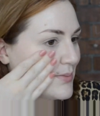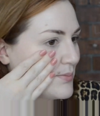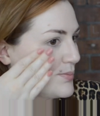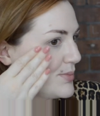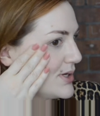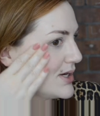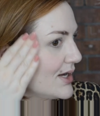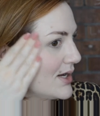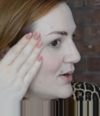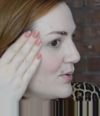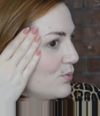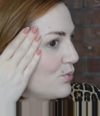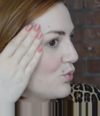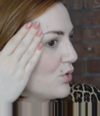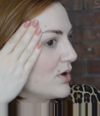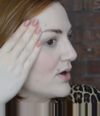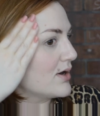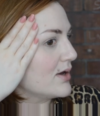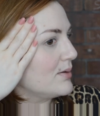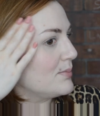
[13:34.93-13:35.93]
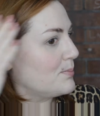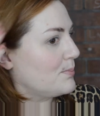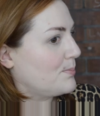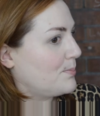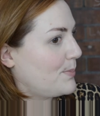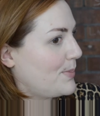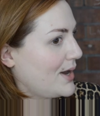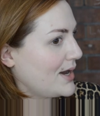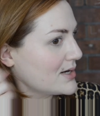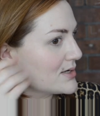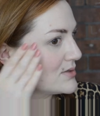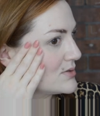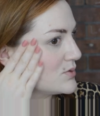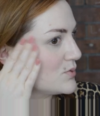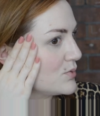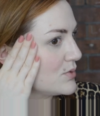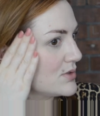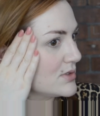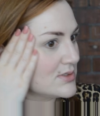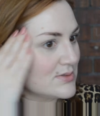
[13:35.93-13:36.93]
but I work it back
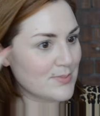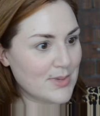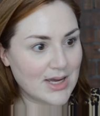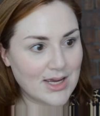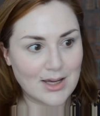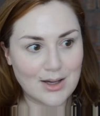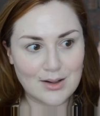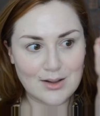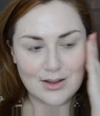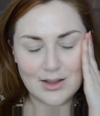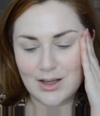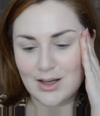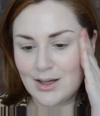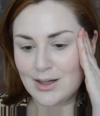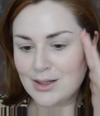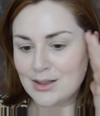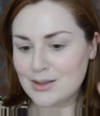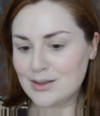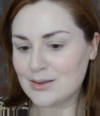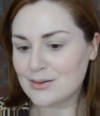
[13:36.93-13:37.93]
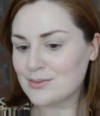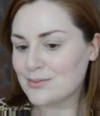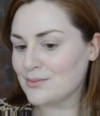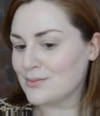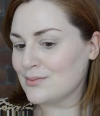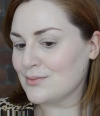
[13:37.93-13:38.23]
towards my hairline.